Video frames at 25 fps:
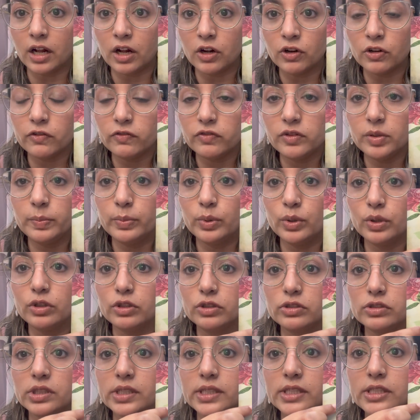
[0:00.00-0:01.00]
out of the book
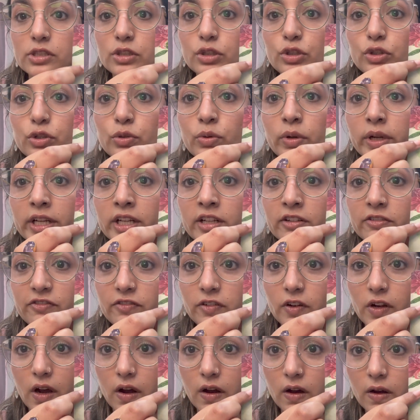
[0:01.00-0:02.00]
is growing a
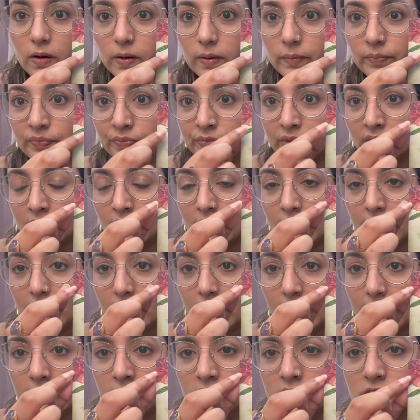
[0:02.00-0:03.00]
flower,
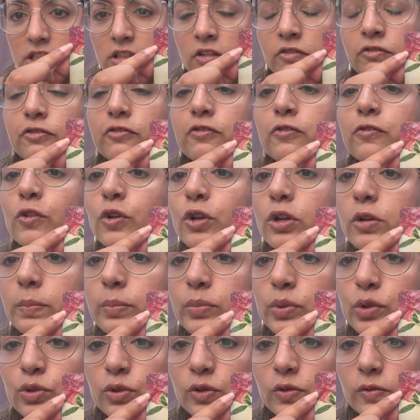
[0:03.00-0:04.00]
and it's in full
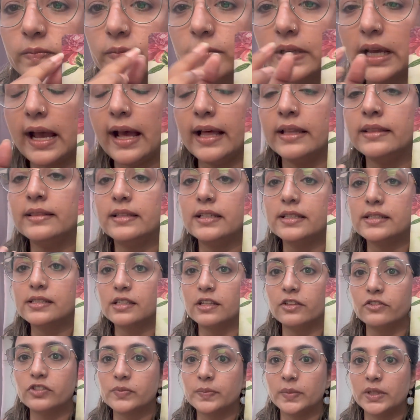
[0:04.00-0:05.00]
bloom. And this
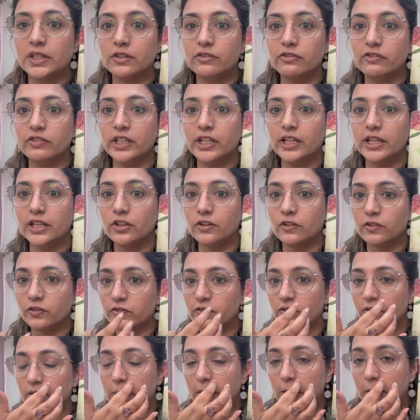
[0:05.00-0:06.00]
gives me the feeling of,
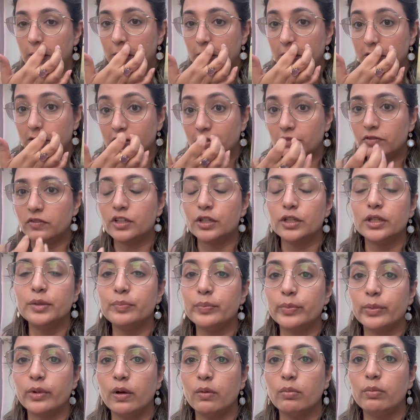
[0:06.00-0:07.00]
the
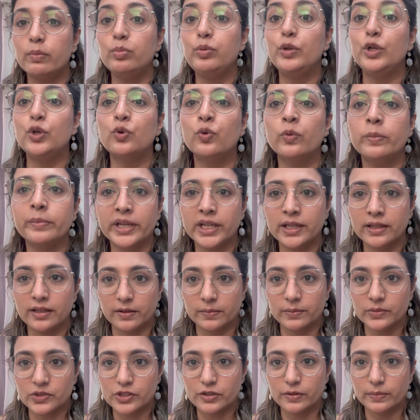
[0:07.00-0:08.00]
word blooming
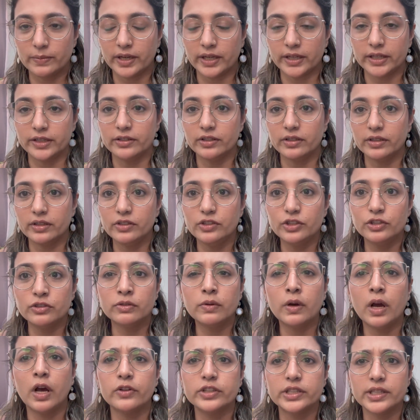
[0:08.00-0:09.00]
comes to mind. You
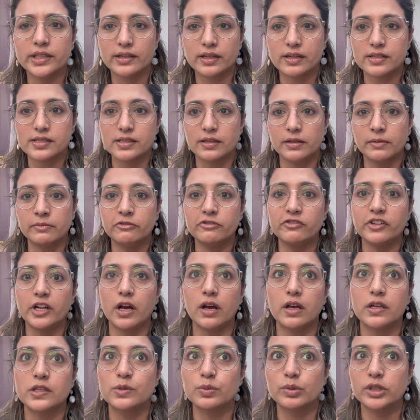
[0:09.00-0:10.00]
know how there are some
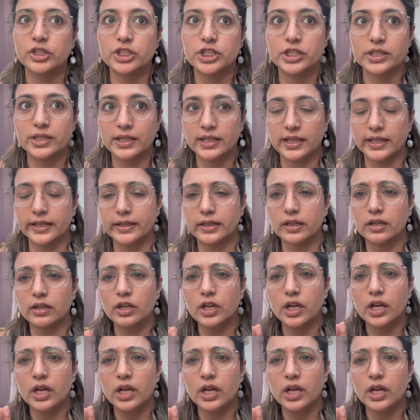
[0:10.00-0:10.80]
flowers which, like,